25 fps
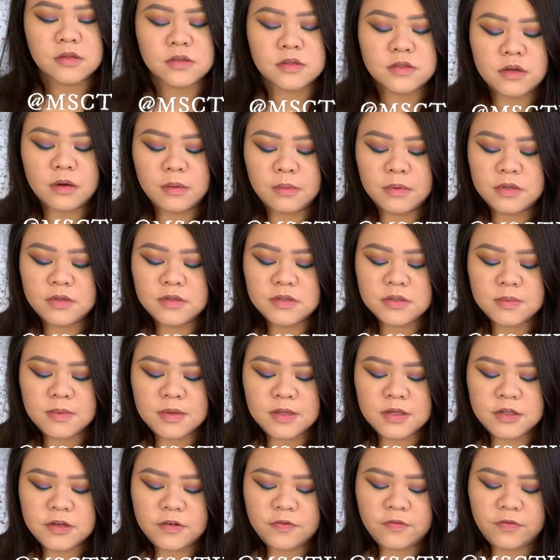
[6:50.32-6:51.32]
So I'm going to do
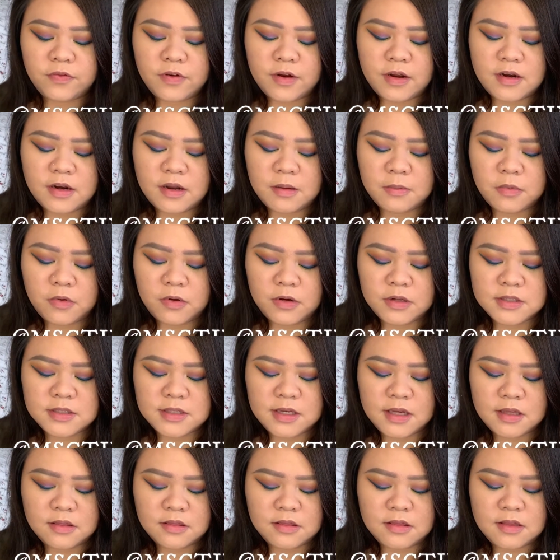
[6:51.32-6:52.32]
something different. I'm going to
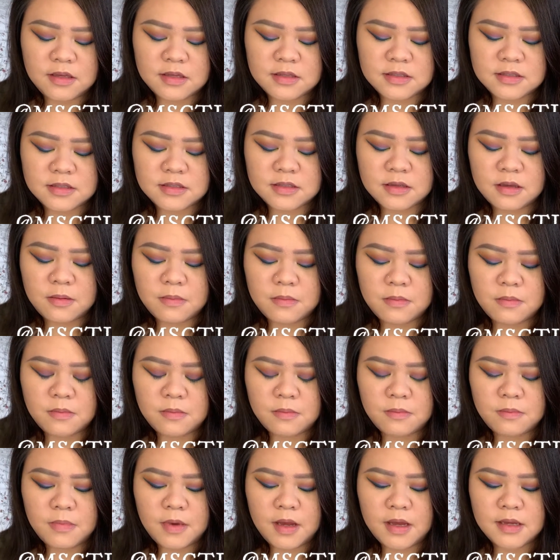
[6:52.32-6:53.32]
take this
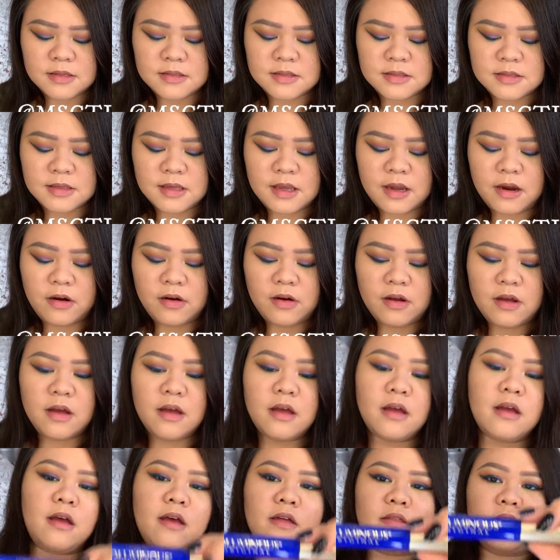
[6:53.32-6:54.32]

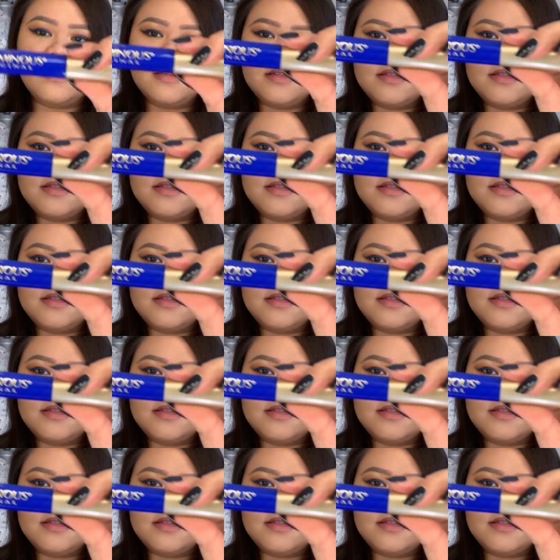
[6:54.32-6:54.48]
mascara, and